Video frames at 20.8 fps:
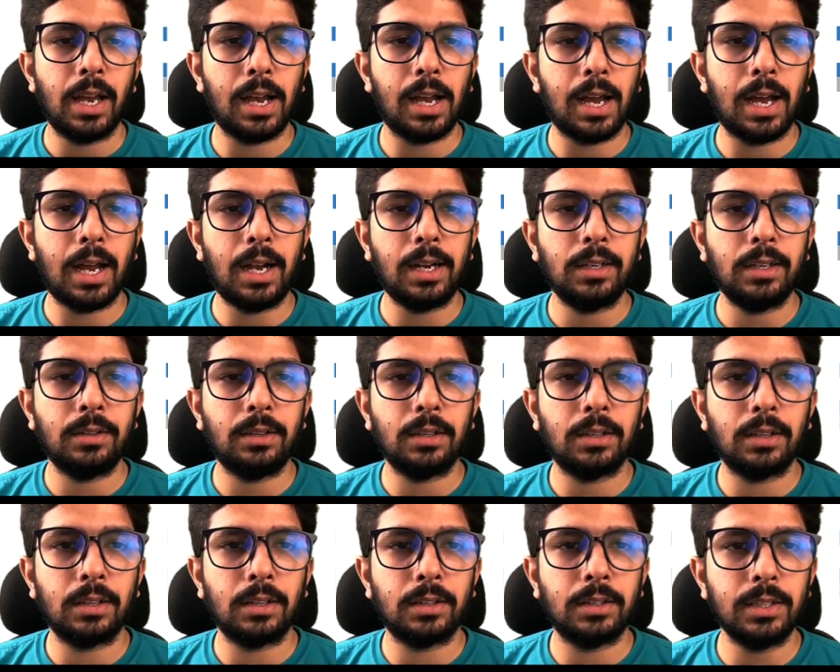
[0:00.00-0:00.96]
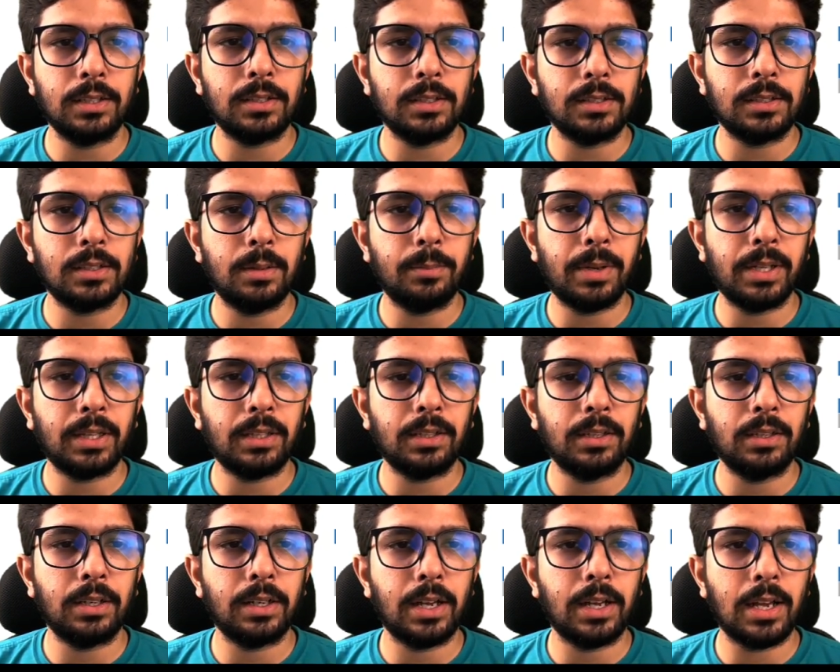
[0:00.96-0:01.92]
and this is the
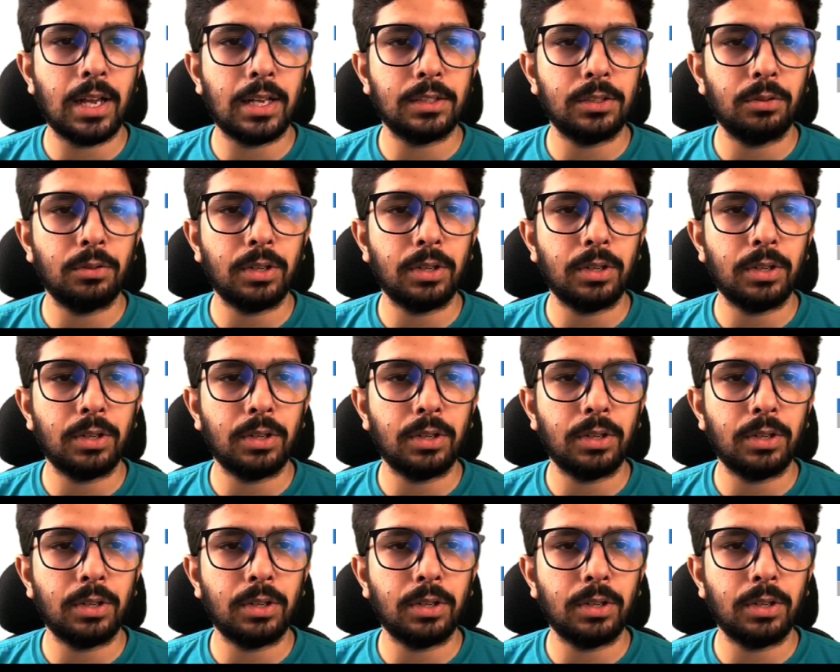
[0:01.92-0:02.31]
method, as you can